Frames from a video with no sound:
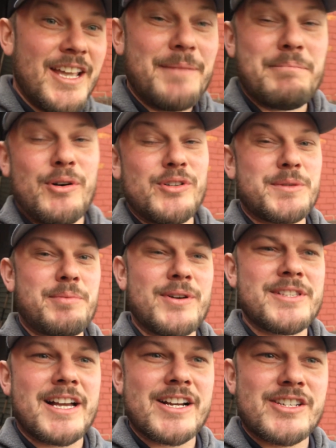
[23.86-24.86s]
Bonus
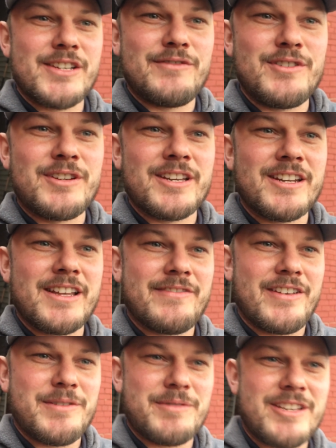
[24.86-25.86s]
points actually
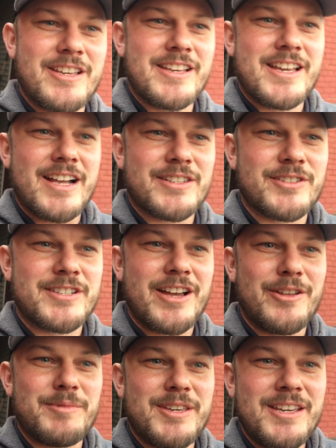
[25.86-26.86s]
if anyone can guess or
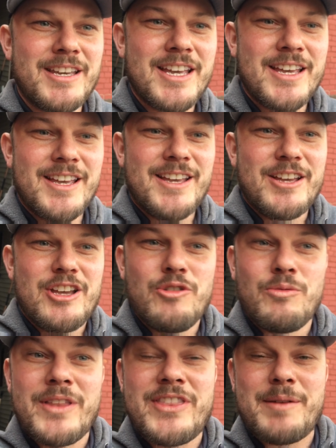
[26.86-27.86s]
tell me
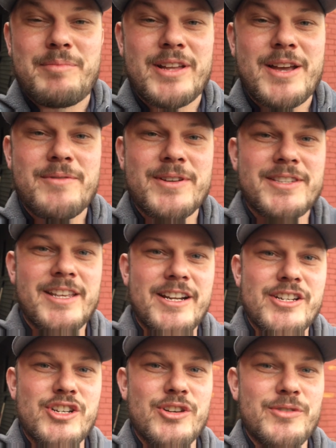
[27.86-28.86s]
what that plant was that
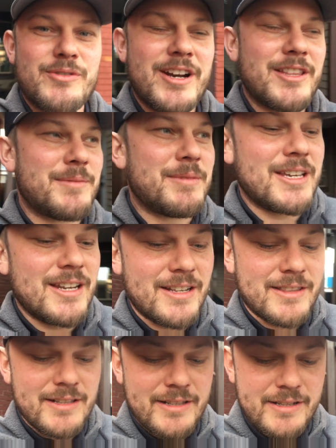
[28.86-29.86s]
I showed right at the
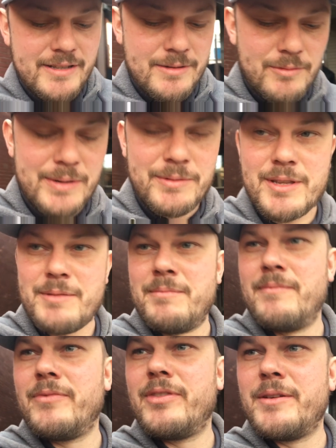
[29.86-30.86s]
beginning, the one with
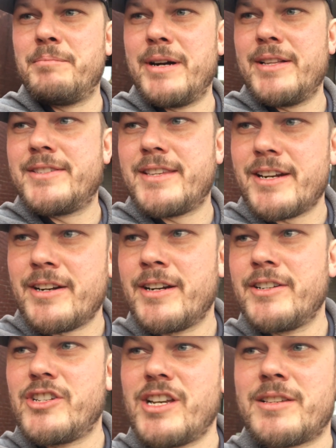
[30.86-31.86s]
the buds that are
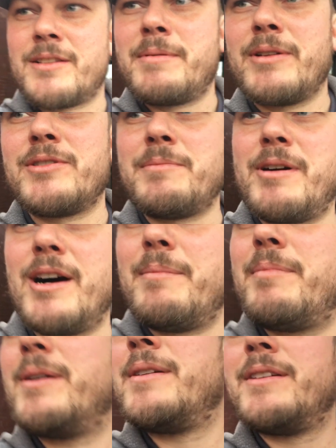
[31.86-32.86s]
just about to pop.